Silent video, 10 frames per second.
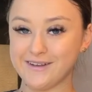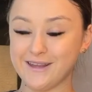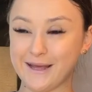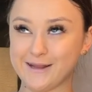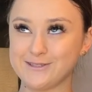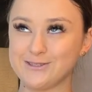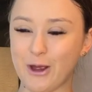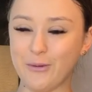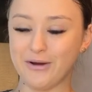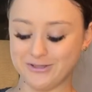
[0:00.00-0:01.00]
Like
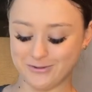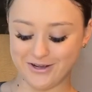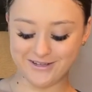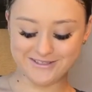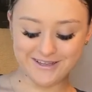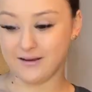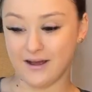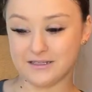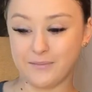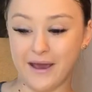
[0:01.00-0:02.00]
so much worse. I
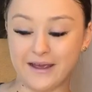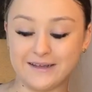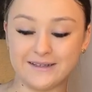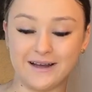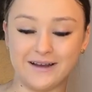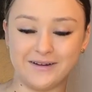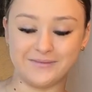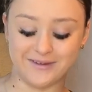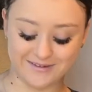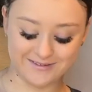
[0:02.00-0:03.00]
had to pay
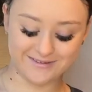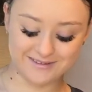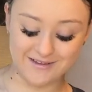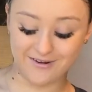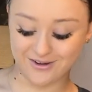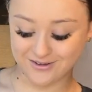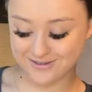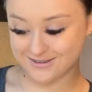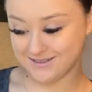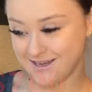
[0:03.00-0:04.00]

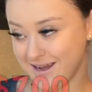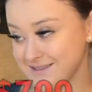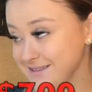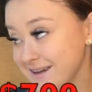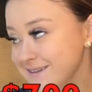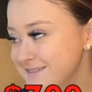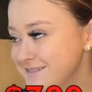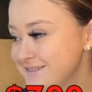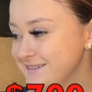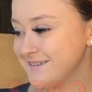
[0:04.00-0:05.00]
$700 in
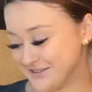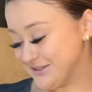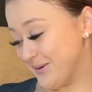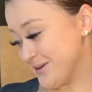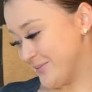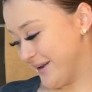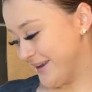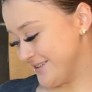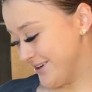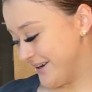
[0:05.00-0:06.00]
excess. So much money,
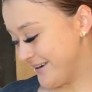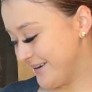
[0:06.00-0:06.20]
I died.